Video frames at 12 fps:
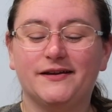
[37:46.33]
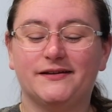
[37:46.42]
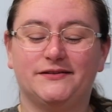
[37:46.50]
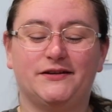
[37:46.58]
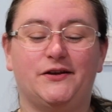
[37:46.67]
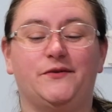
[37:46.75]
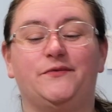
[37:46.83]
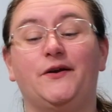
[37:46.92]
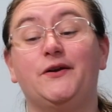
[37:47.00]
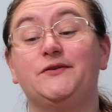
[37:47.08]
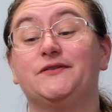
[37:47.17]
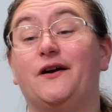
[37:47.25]
So
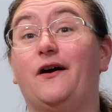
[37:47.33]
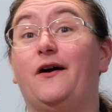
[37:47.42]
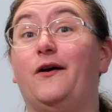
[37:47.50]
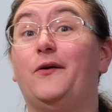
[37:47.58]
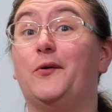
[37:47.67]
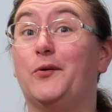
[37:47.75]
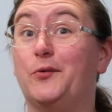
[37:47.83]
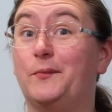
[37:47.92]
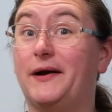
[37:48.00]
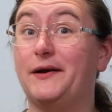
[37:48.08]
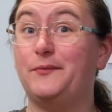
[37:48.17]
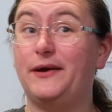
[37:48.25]
those are all
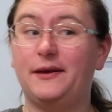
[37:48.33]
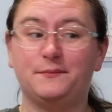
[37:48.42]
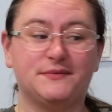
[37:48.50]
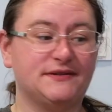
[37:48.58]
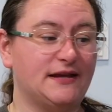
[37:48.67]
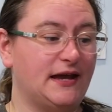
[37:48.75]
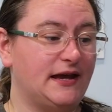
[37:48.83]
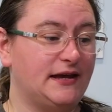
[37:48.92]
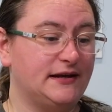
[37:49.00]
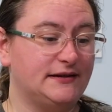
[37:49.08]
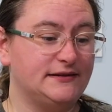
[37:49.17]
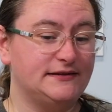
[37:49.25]
my whips,
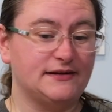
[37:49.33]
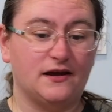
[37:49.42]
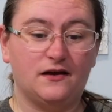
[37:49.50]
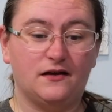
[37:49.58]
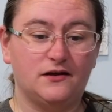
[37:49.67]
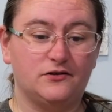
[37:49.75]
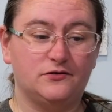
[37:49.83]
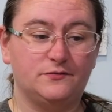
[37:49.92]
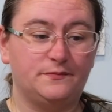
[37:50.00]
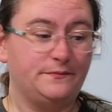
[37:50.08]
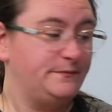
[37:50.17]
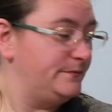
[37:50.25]
and I'll
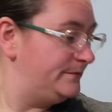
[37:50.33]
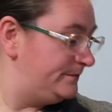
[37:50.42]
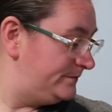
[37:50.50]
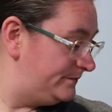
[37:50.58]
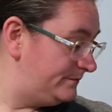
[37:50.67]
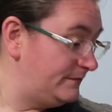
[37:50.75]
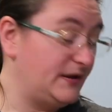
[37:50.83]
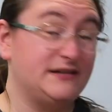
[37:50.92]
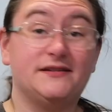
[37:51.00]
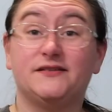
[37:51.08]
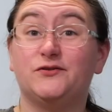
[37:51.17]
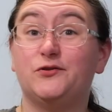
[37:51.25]

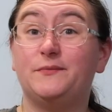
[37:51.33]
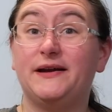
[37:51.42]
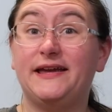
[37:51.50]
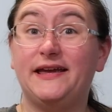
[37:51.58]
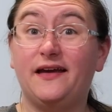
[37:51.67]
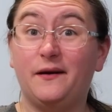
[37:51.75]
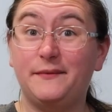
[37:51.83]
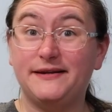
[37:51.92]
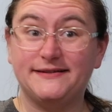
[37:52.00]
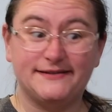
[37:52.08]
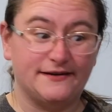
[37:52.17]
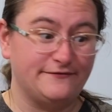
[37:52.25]
better sort my incoming
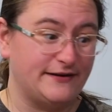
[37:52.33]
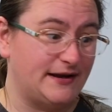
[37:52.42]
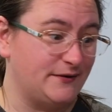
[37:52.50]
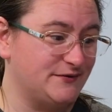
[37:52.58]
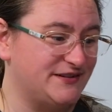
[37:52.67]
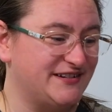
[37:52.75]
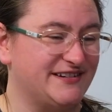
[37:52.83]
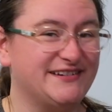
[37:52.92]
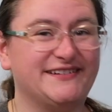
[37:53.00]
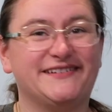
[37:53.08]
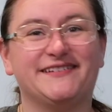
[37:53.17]
stuff out.